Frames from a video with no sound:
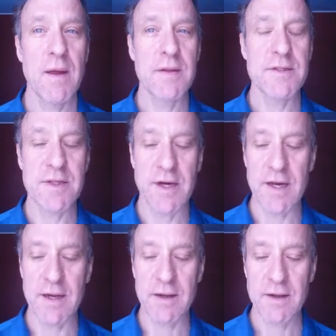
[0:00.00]

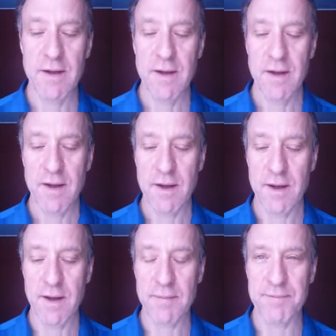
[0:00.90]
inside
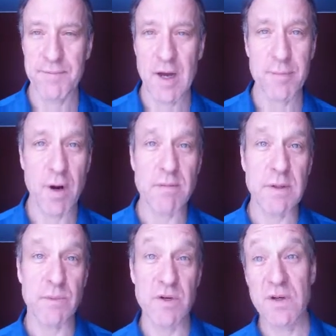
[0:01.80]
um, i
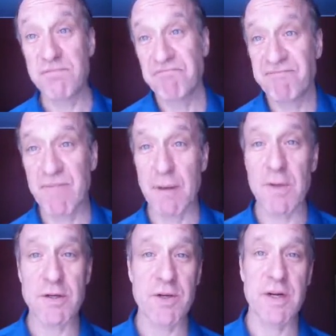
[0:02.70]
probably would i'm
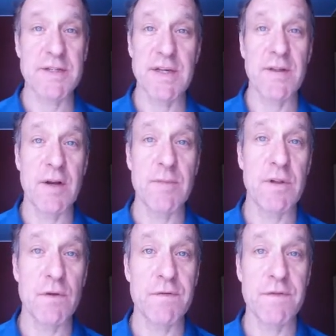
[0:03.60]
not trying to say that i'm
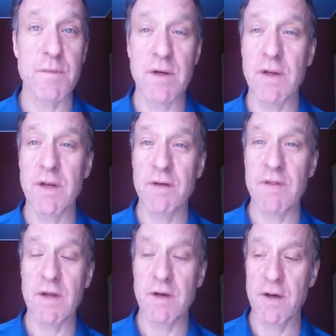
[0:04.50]
aloof from any
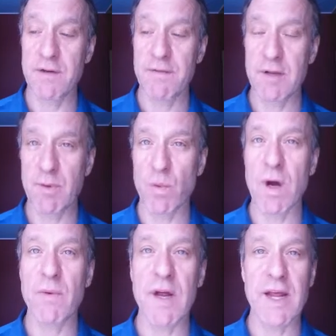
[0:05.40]
of that kind of thing but
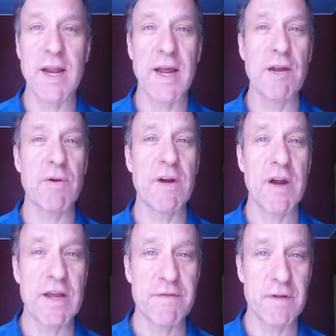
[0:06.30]
why would i get angry or
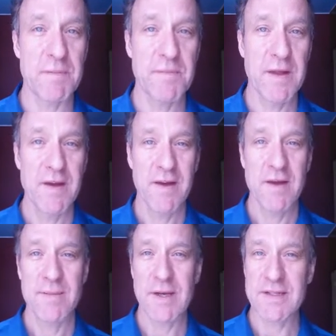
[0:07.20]
hateful
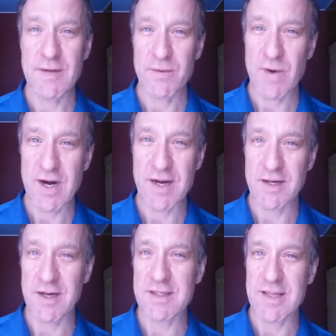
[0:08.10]
because I would
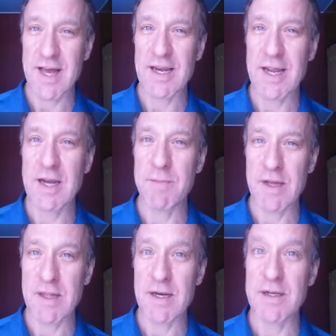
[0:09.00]
recognize that in
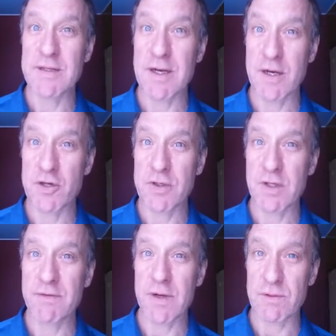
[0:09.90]
me that is
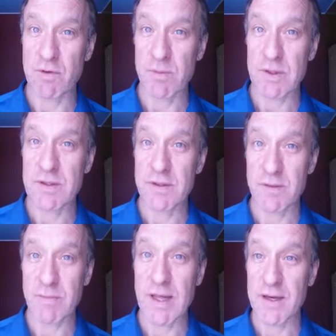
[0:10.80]
actually vulnerable to
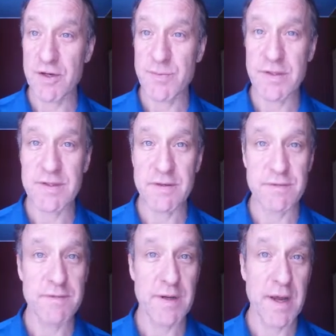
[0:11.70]
the blandishments
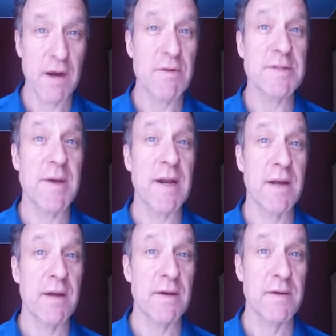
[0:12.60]
of a
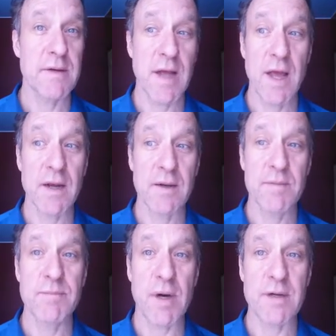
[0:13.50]
charismatic and
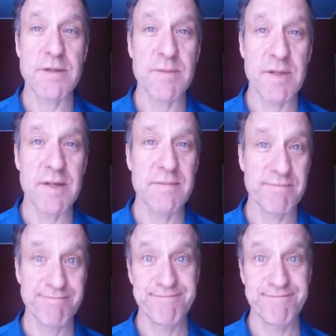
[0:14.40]
possibly